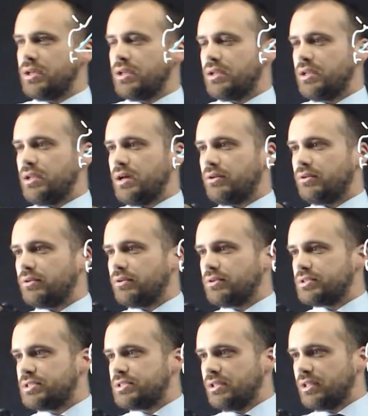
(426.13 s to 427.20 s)
Now,
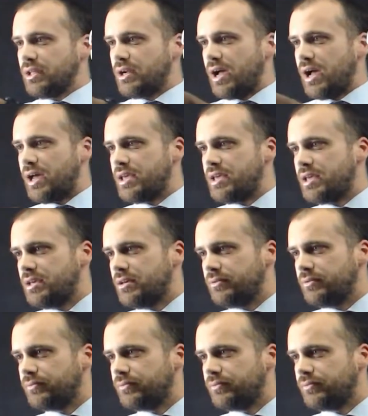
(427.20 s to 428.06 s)
see the letter A here?